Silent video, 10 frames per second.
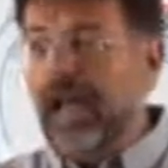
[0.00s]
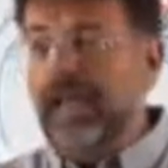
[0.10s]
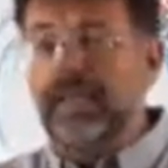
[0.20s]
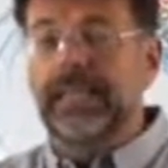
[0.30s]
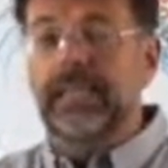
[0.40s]

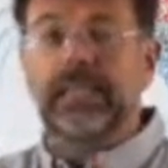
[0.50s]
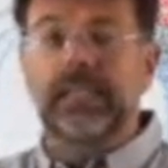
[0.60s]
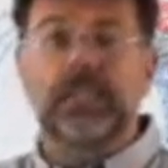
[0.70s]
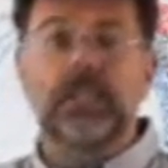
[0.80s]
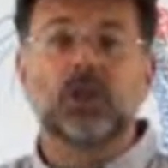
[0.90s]
and
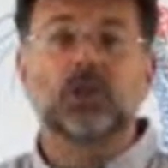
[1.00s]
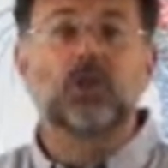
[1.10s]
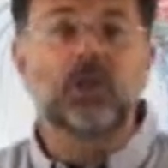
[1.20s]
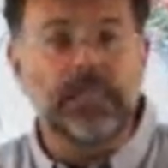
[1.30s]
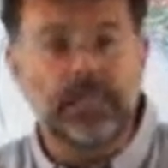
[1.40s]
it's
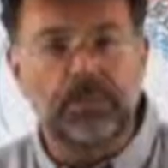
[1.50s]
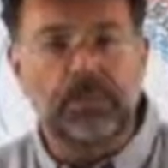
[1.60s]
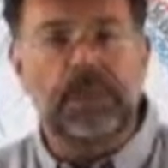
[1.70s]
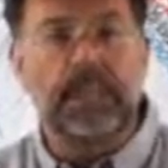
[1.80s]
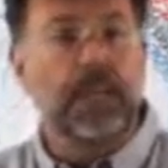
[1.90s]

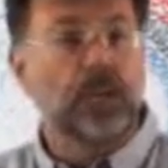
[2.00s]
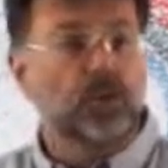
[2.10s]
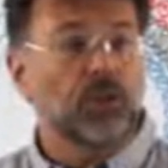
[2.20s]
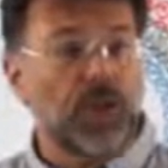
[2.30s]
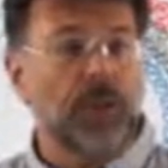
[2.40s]
increasingly
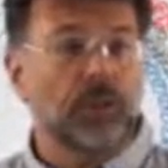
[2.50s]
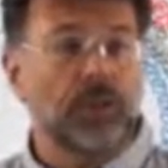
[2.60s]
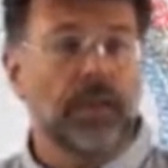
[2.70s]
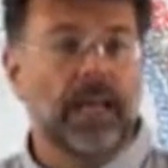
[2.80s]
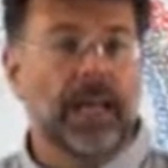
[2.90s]

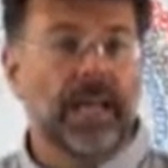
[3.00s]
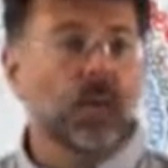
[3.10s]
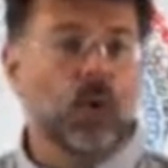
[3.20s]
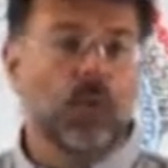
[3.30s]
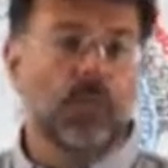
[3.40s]
credible
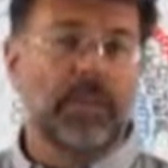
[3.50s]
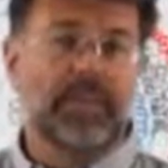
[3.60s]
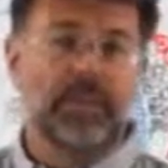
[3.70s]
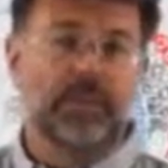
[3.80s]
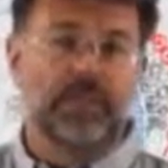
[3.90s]
in all
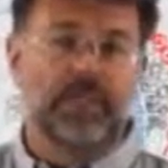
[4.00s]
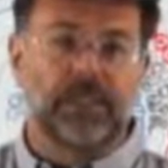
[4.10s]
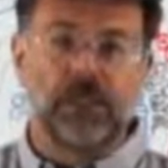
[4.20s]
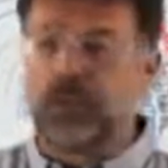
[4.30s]
medical fields.